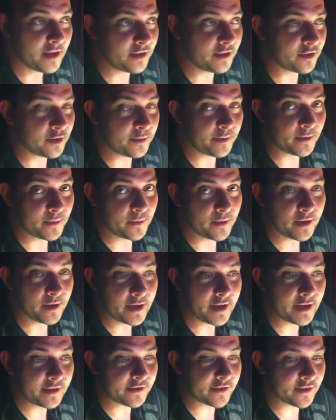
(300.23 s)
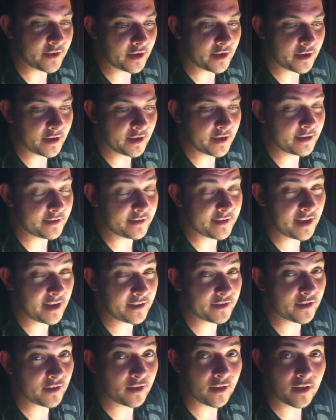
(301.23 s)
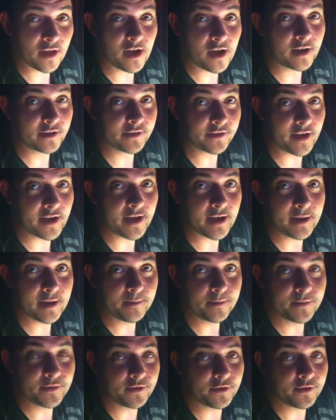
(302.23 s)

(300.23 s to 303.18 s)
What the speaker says: It's gonna be cool. It takes a long time